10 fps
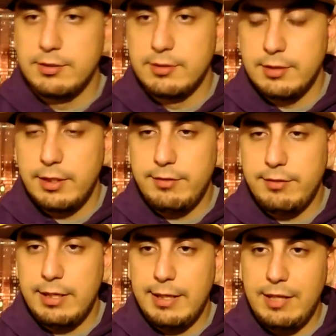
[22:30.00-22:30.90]
He
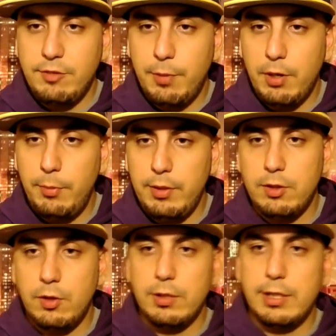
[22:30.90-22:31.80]
said, nice purple and
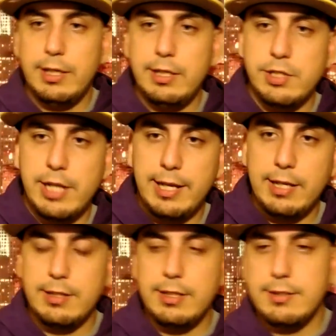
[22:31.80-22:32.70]
gold hoodie
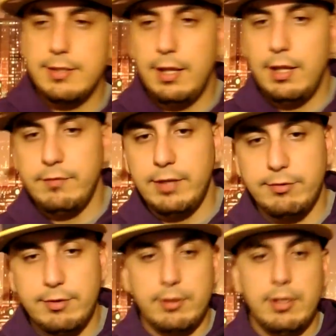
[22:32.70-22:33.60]
jacket, DTLF. Yes,
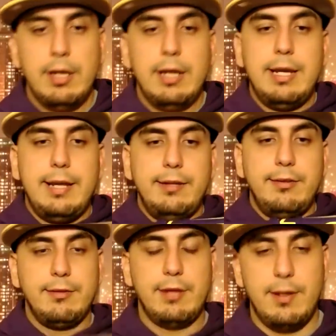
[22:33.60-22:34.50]
sir. Yeah, this
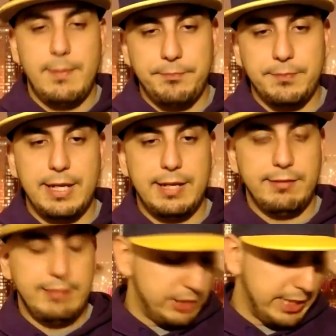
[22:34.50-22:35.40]
is it's
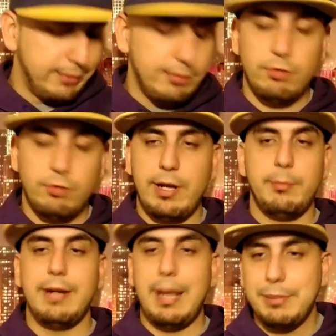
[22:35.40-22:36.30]
not a jacket, it's a sweater,
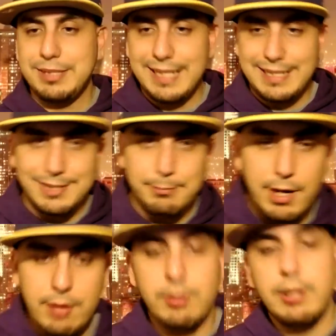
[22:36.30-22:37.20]
but I appreciate you,
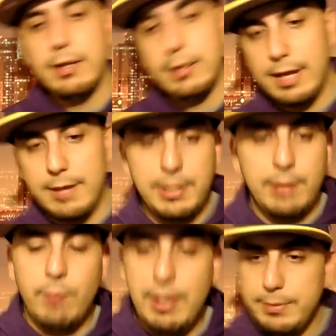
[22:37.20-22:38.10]
bro. Yeah,
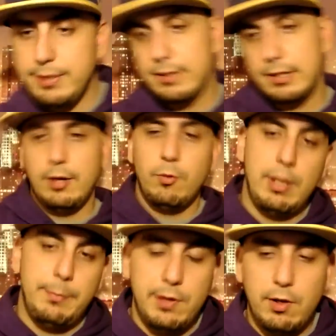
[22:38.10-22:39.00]
man,
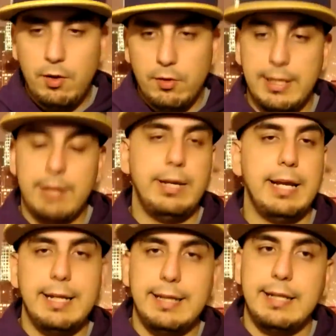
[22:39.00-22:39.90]
repping all day. We got
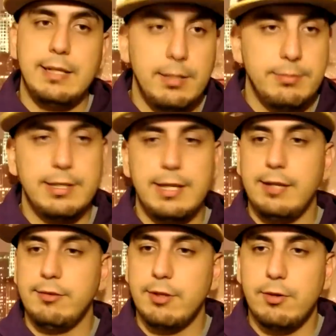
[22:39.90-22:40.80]
to get that dub today.
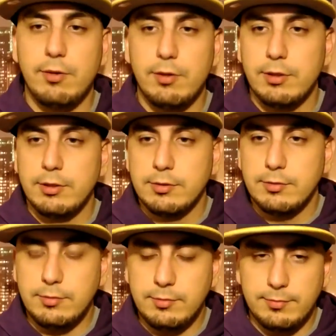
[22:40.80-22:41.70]
So
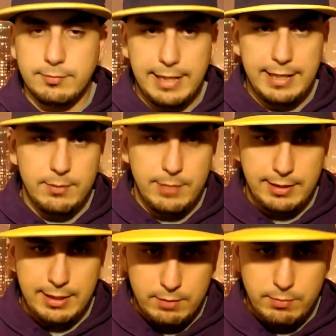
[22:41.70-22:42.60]
thank you, man.
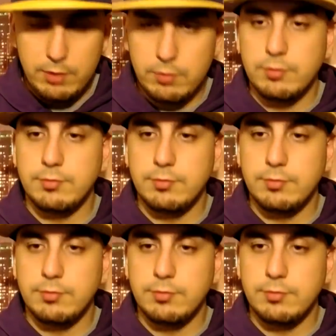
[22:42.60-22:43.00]
Thank you, bro.